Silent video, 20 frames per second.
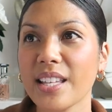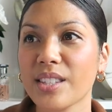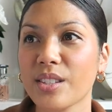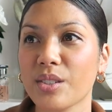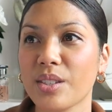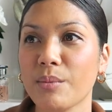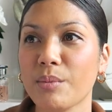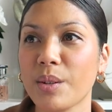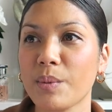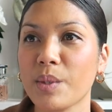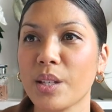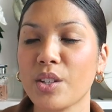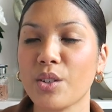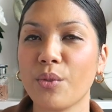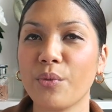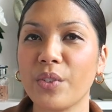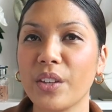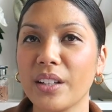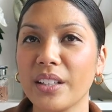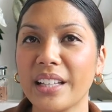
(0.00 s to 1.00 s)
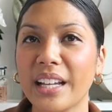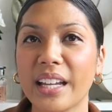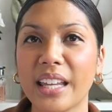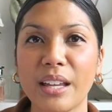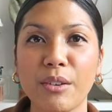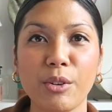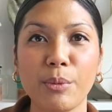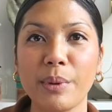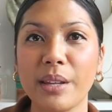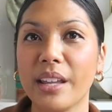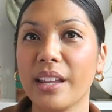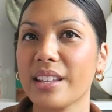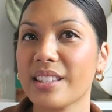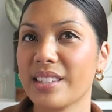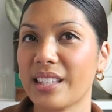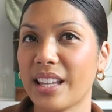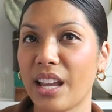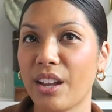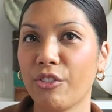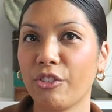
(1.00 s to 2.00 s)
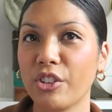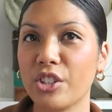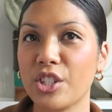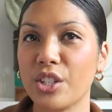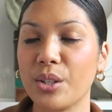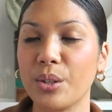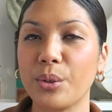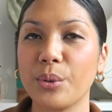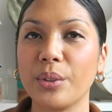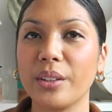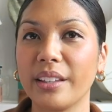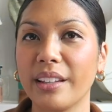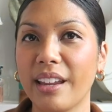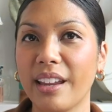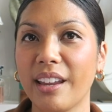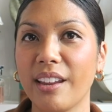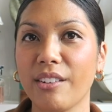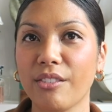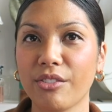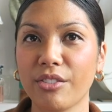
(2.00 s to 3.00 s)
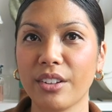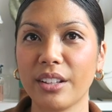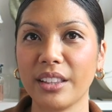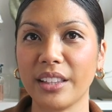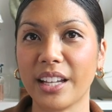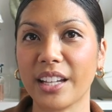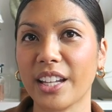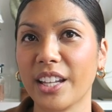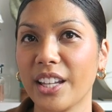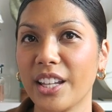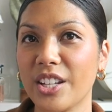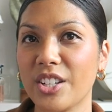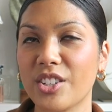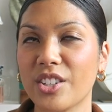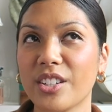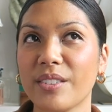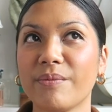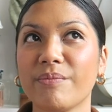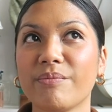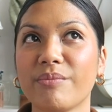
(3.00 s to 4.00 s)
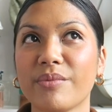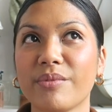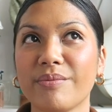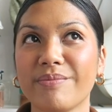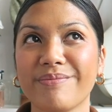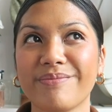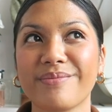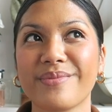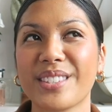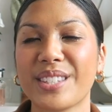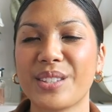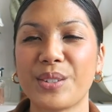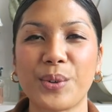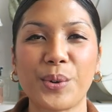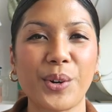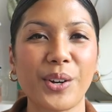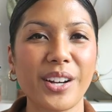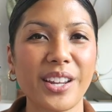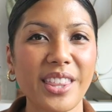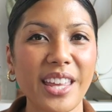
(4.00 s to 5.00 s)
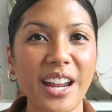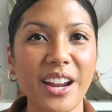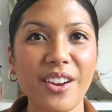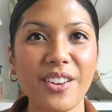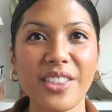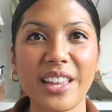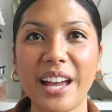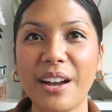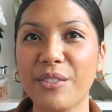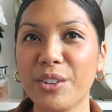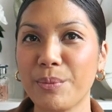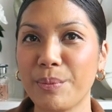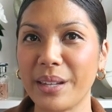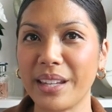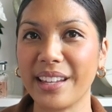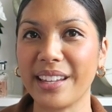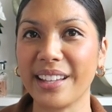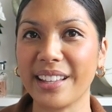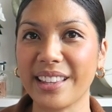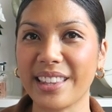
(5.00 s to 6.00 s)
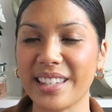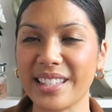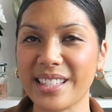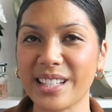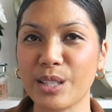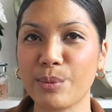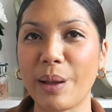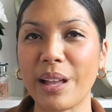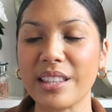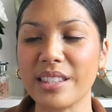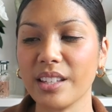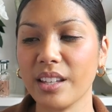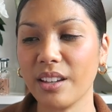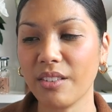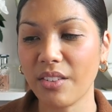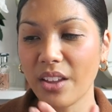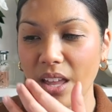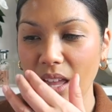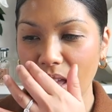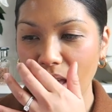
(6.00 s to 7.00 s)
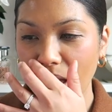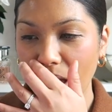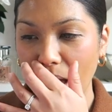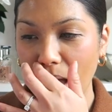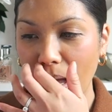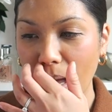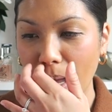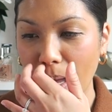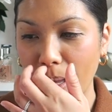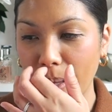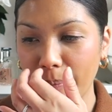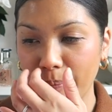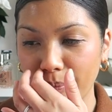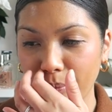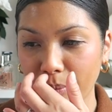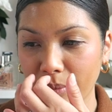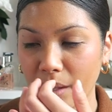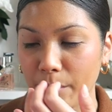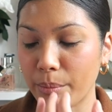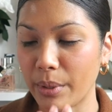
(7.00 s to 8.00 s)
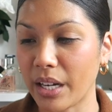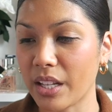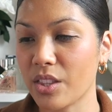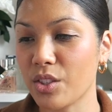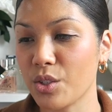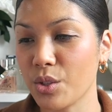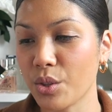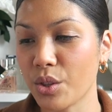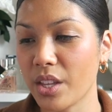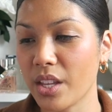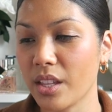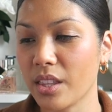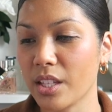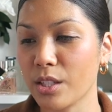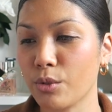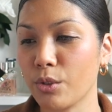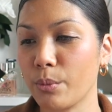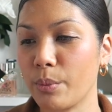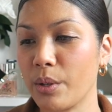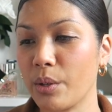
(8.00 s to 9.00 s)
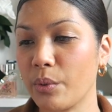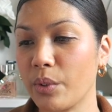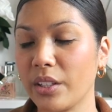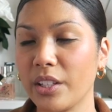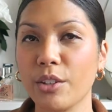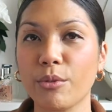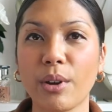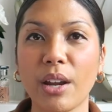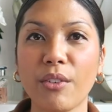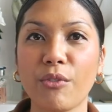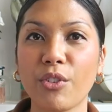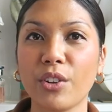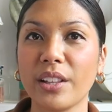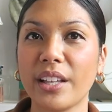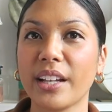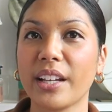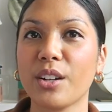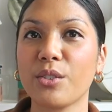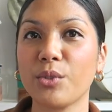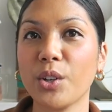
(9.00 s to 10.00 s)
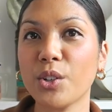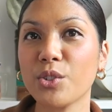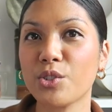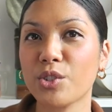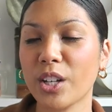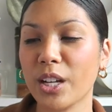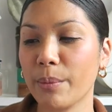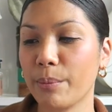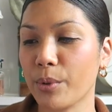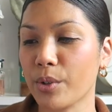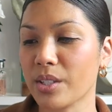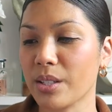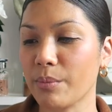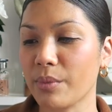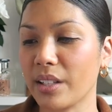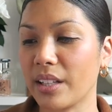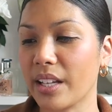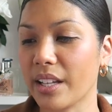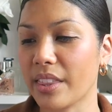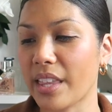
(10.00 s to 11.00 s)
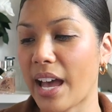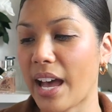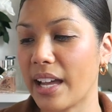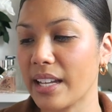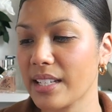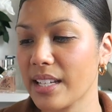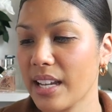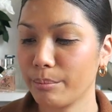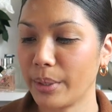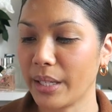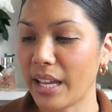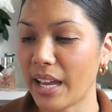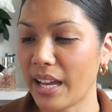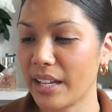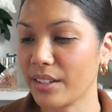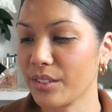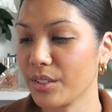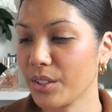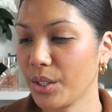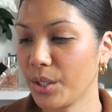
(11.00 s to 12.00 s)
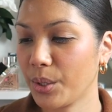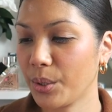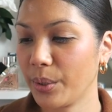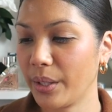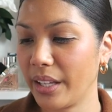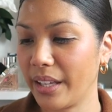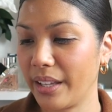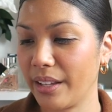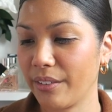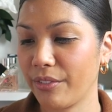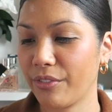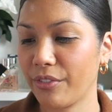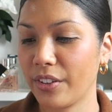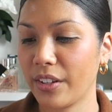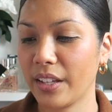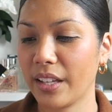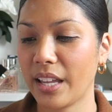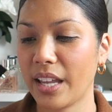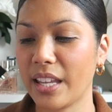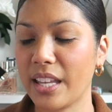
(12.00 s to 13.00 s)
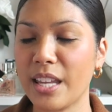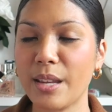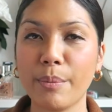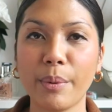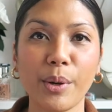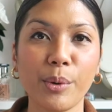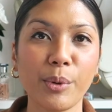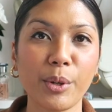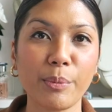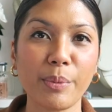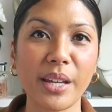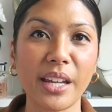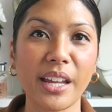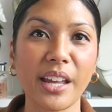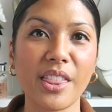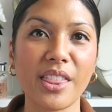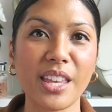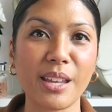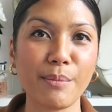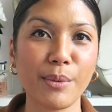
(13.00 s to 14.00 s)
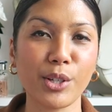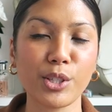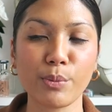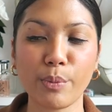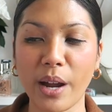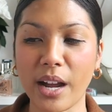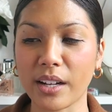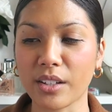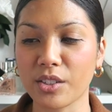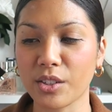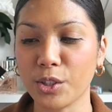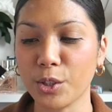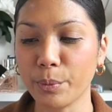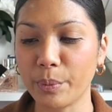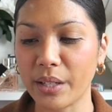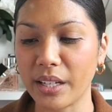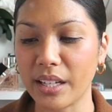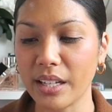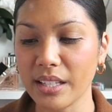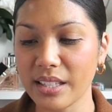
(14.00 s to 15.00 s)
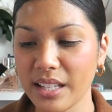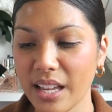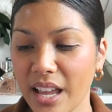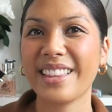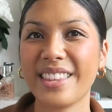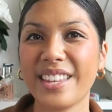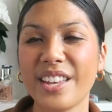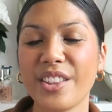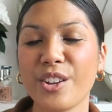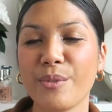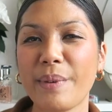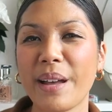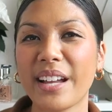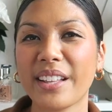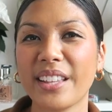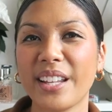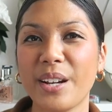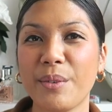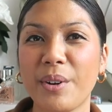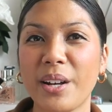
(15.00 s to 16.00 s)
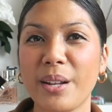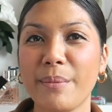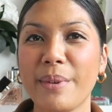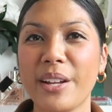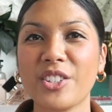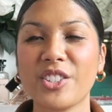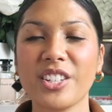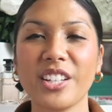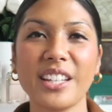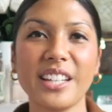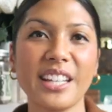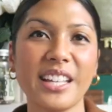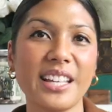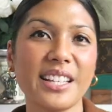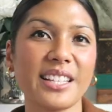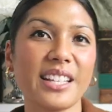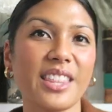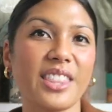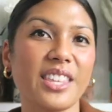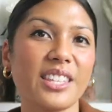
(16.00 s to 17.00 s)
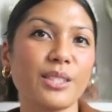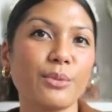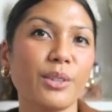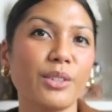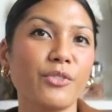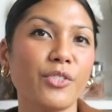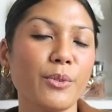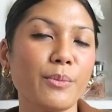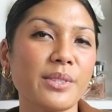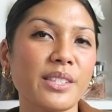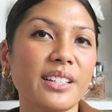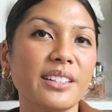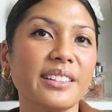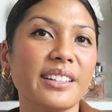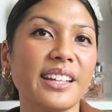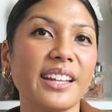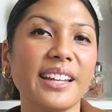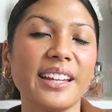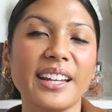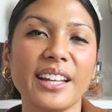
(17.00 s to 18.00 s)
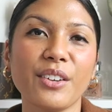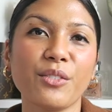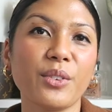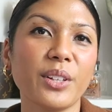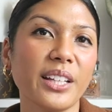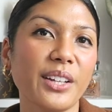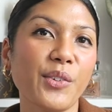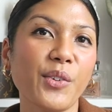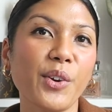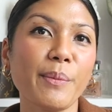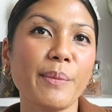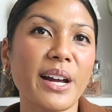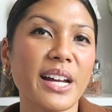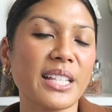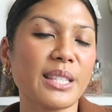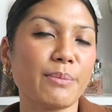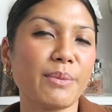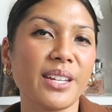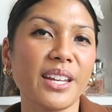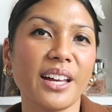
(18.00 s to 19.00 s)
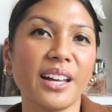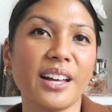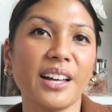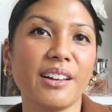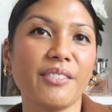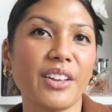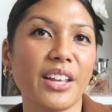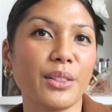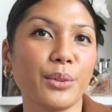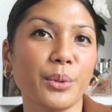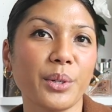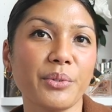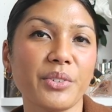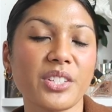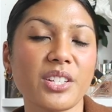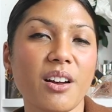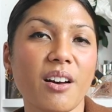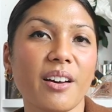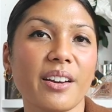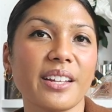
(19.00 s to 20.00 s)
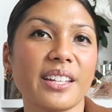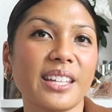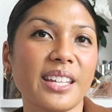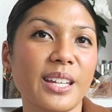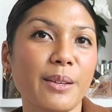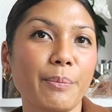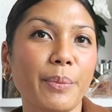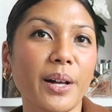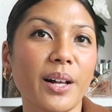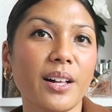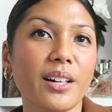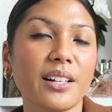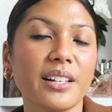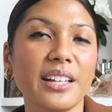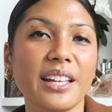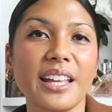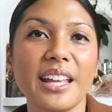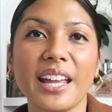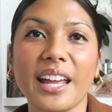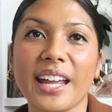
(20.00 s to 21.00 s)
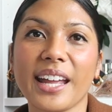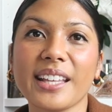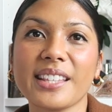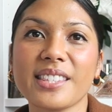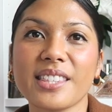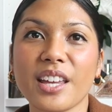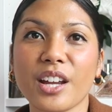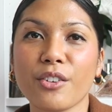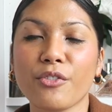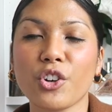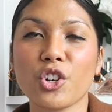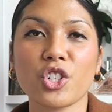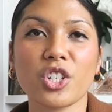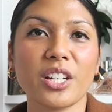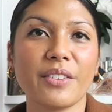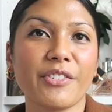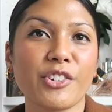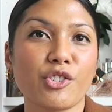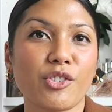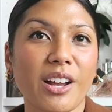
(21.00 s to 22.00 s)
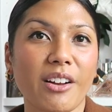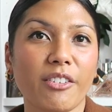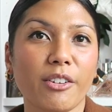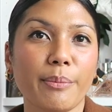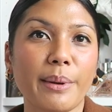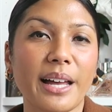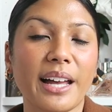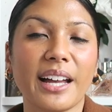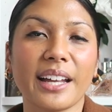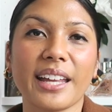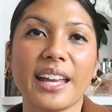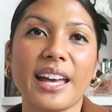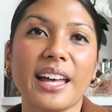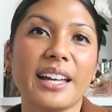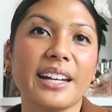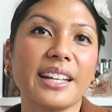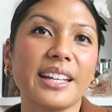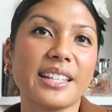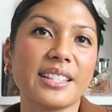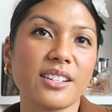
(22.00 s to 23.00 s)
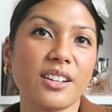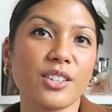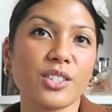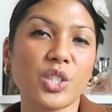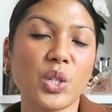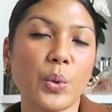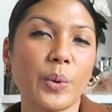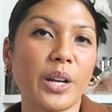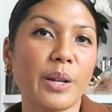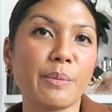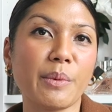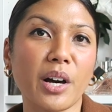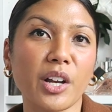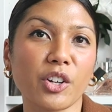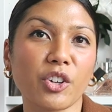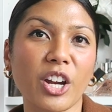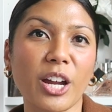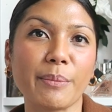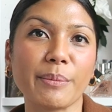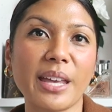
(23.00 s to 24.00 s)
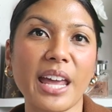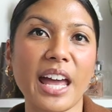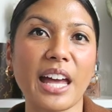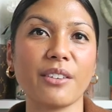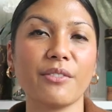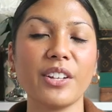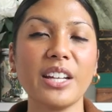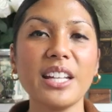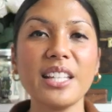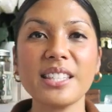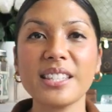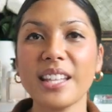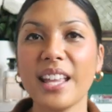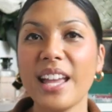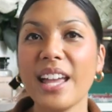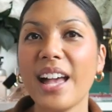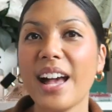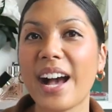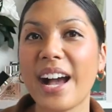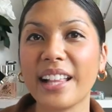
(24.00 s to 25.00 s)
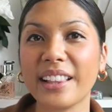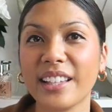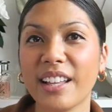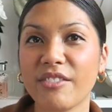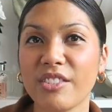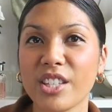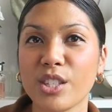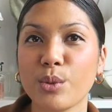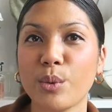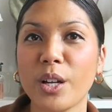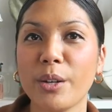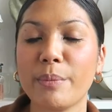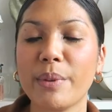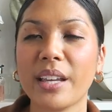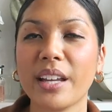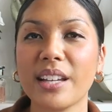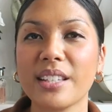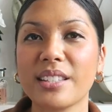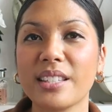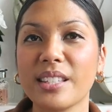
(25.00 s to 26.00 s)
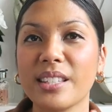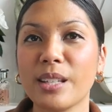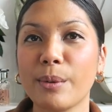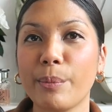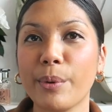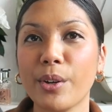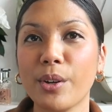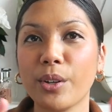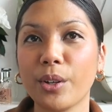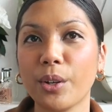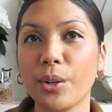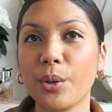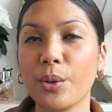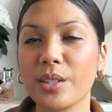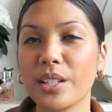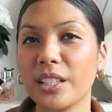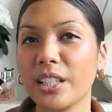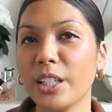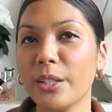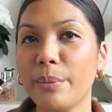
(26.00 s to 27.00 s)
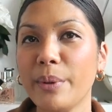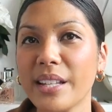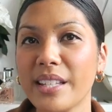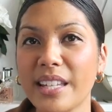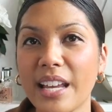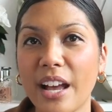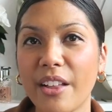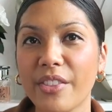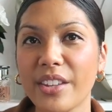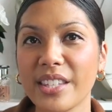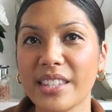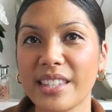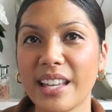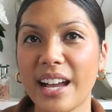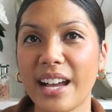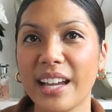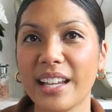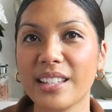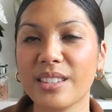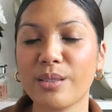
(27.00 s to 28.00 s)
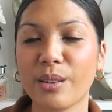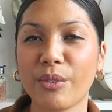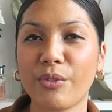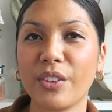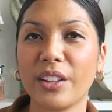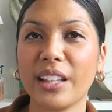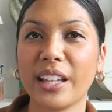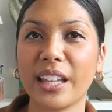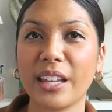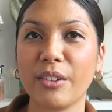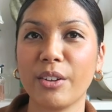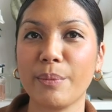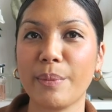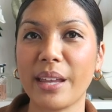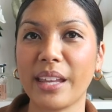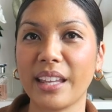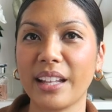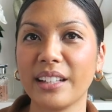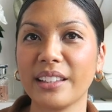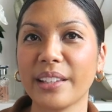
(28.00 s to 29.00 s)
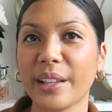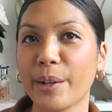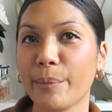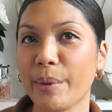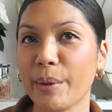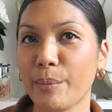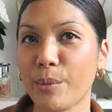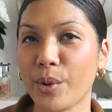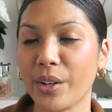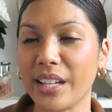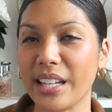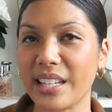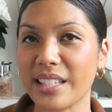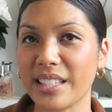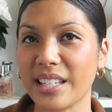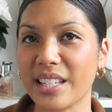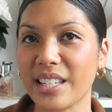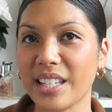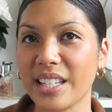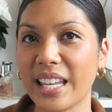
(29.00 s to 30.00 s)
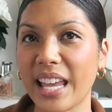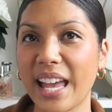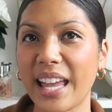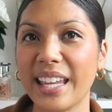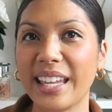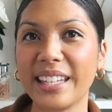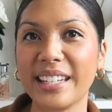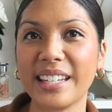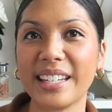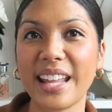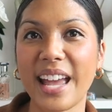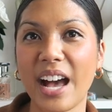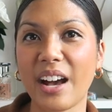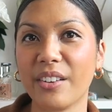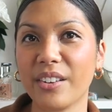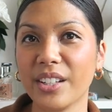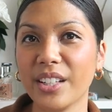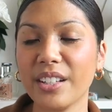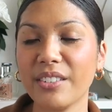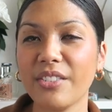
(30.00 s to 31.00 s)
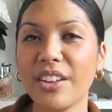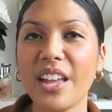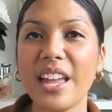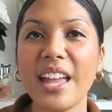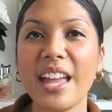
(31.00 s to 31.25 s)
so sometimes I don't feel like it would be safe to leave luggage stored there that would be this expensive um, but I do think this would be really great for like a road trip or something like that but yeah, I don't know if a Keepall would be the most practical piece. The other bag that I want to mention is this one from Celine. It really reminds me of a Louis Vuitton Keepall. It's their version of a travel bag and it's also in a monogram canvas. I love this one because the zipper goes a little bit down the side so I feel like it would make it a little bit more easy to get in and out of.